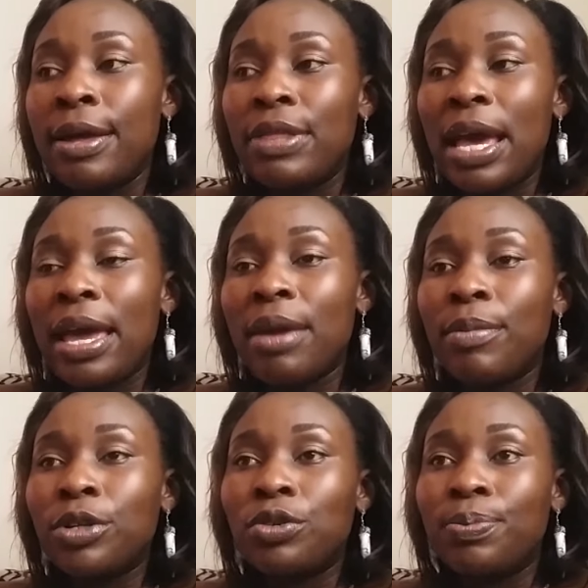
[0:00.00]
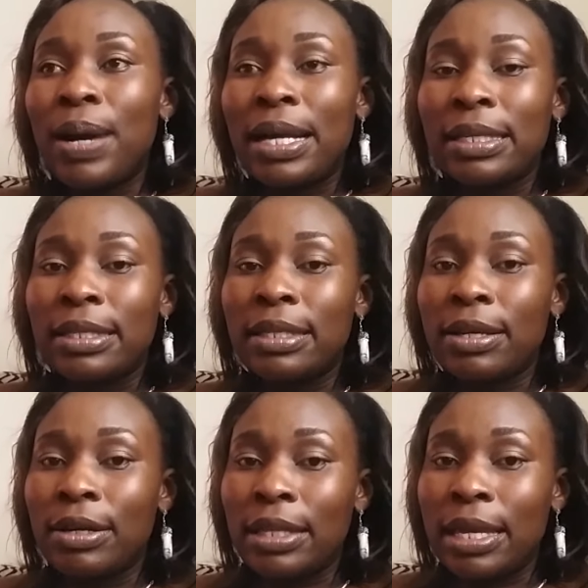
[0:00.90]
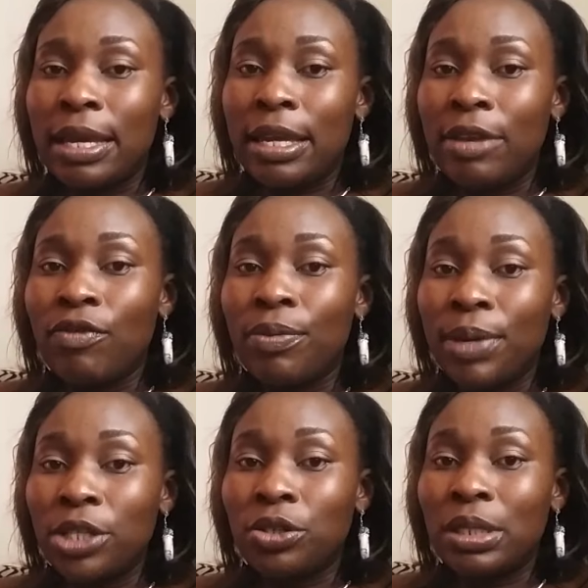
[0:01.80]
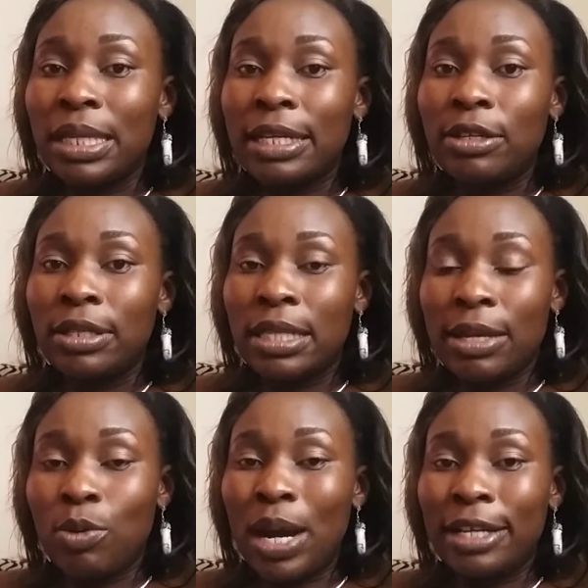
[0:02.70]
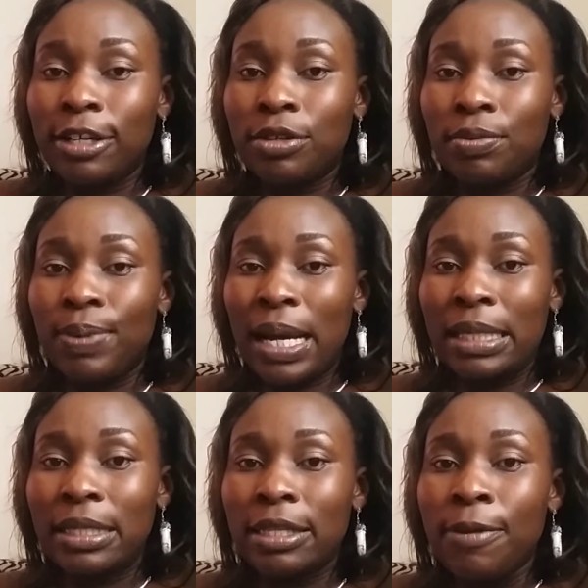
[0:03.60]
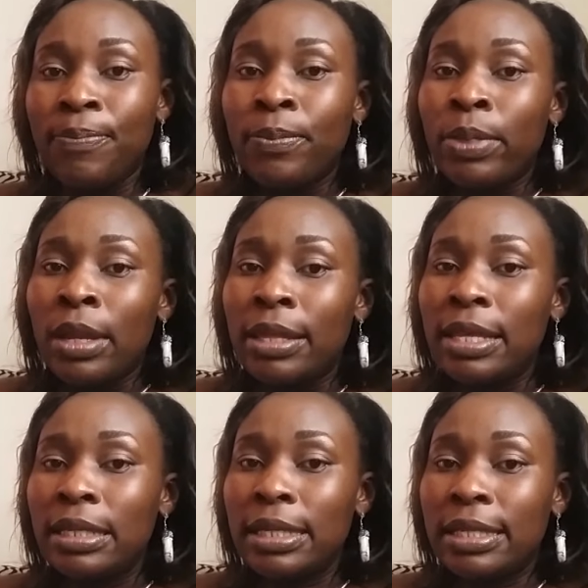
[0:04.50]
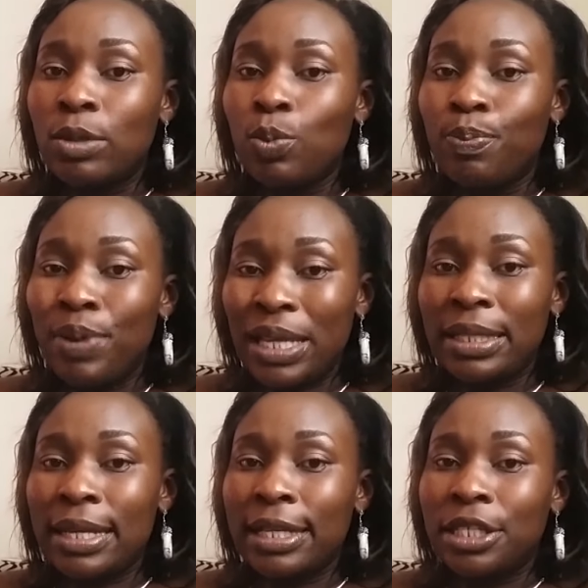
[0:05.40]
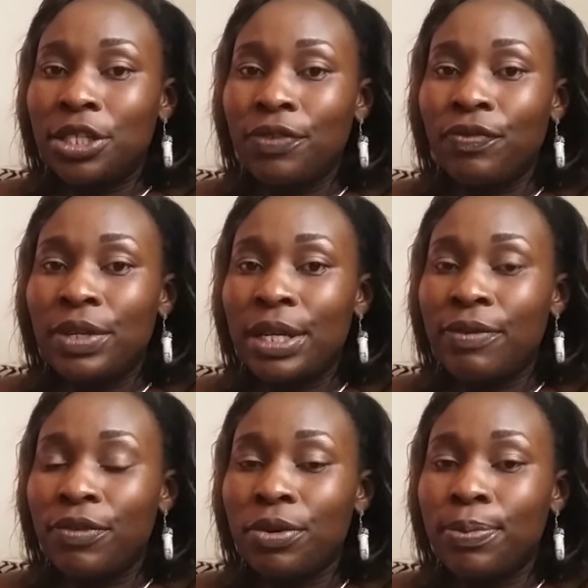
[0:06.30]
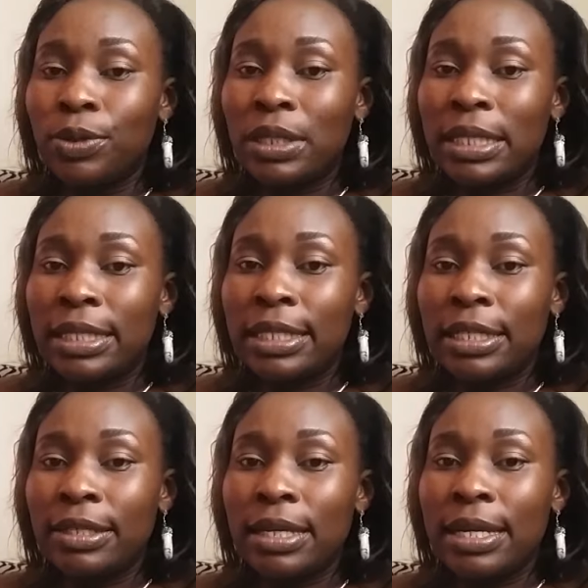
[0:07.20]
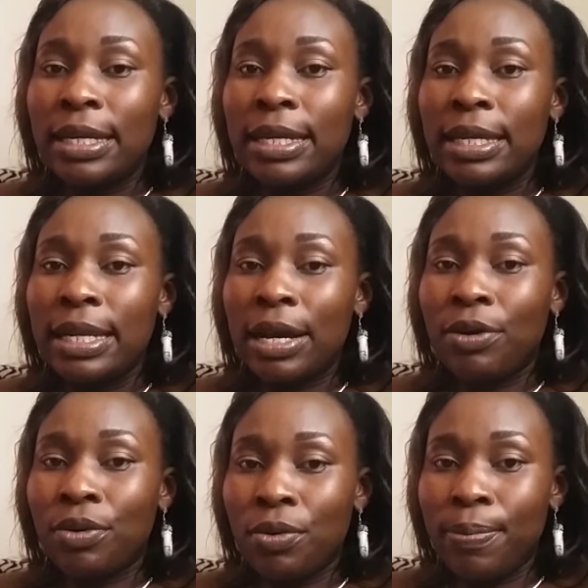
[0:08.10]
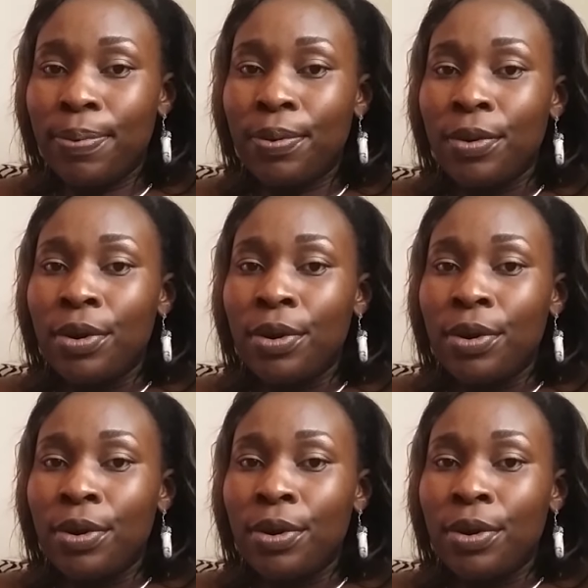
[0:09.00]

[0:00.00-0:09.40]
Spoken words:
they are able to pass the information that they want to pass. This is best achieved if you put these children in a group